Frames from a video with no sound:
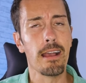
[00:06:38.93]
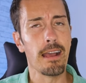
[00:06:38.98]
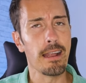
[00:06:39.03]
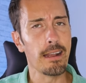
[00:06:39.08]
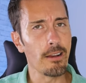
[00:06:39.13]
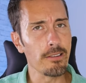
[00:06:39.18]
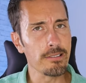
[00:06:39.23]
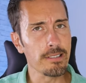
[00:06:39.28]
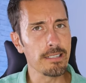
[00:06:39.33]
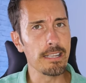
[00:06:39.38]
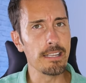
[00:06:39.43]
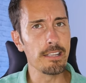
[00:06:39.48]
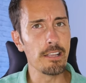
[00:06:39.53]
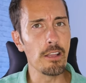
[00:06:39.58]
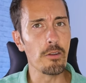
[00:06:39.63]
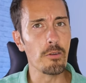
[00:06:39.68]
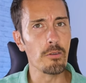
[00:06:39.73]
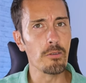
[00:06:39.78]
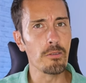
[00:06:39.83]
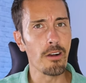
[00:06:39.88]
and I'll see
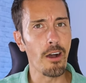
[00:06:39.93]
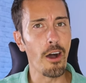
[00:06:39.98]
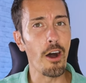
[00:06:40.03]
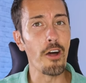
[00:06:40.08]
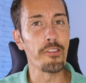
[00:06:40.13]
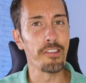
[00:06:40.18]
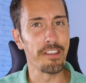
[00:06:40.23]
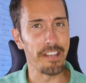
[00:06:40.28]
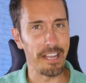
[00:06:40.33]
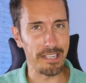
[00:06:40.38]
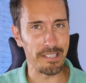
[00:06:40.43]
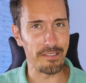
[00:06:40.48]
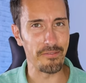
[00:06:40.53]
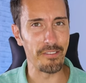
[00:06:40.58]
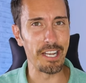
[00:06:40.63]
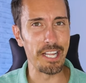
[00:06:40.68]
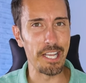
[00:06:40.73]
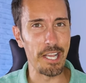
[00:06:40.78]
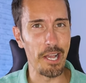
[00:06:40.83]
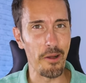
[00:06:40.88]
you on the next
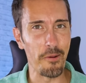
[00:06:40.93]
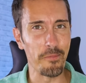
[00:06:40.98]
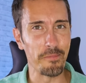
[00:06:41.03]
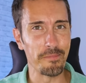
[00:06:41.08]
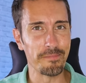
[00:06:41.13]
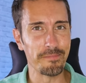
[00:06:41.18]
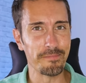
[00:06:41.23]
video.